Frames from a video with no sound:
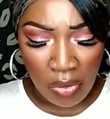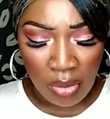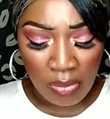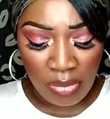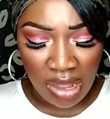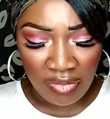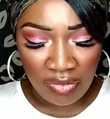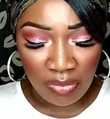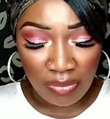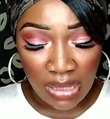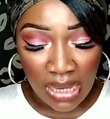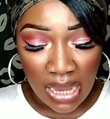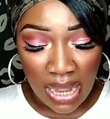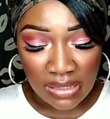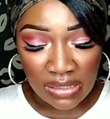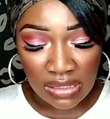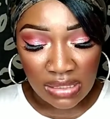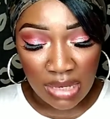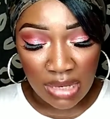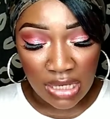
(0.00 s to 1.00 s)
above and
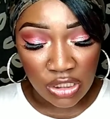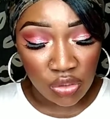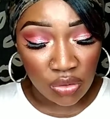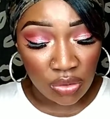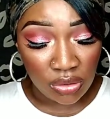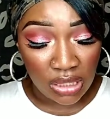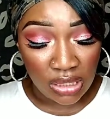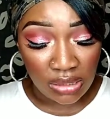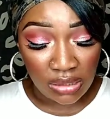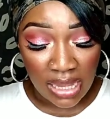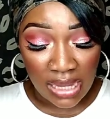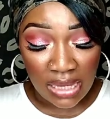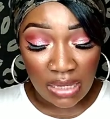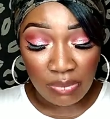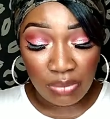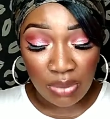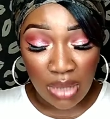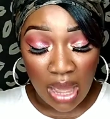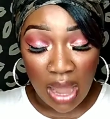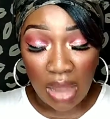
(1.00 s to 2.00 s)
beyond to make sure that they
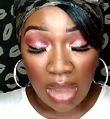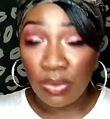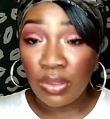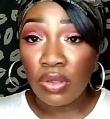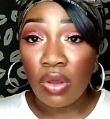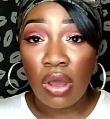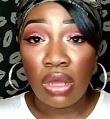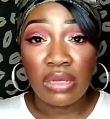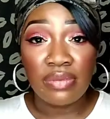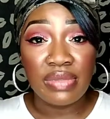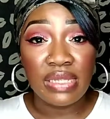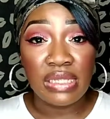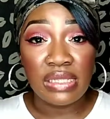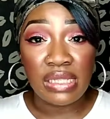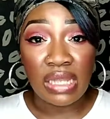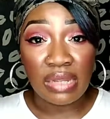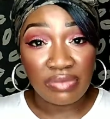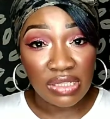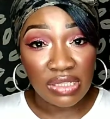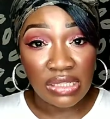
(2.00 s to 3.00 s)
comply with all of these
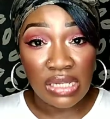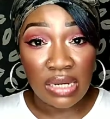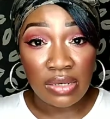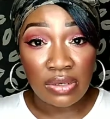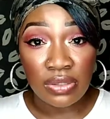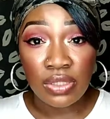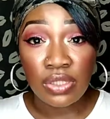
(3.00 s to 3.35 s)
safety standards.